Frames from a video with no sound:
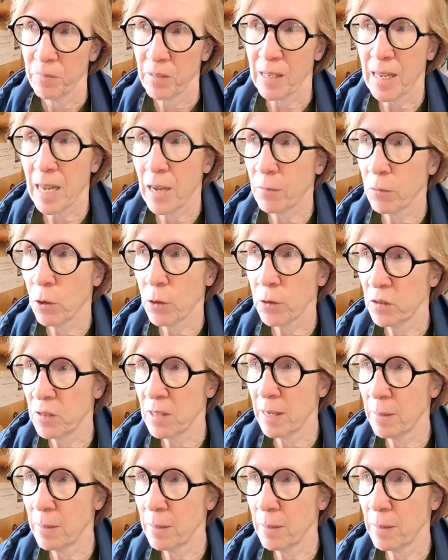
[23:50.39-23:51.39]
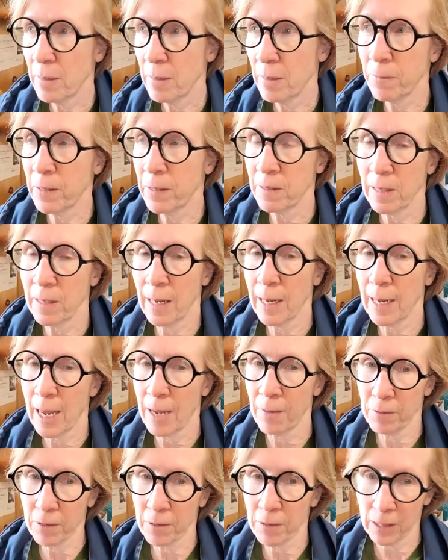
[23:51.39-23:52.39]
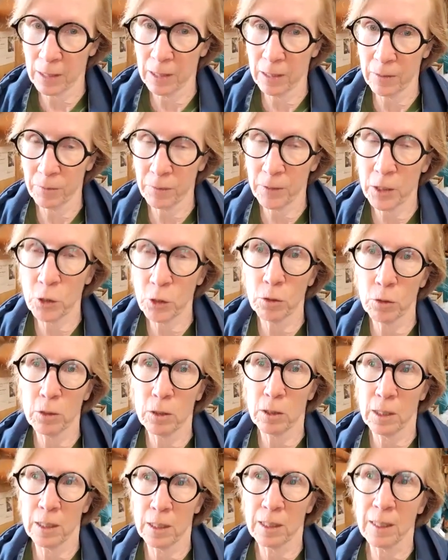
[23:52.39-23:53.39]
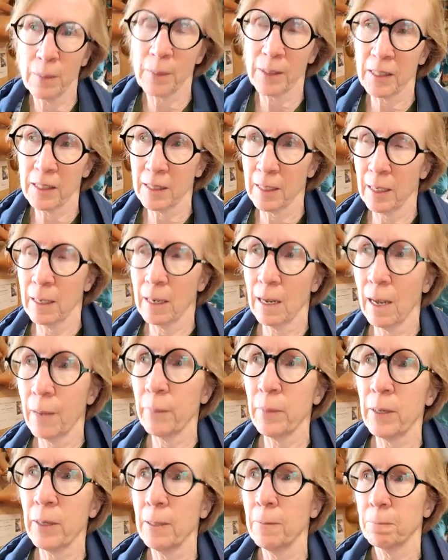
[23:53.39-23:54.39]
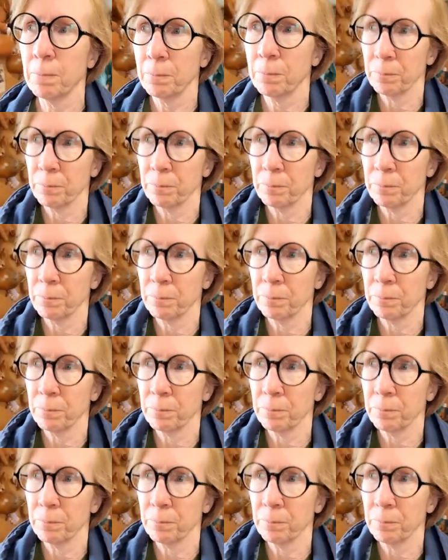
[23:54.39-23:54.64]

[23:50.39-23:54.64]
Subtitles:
I have all the same benefits that I have as an individual to some extent. I mean,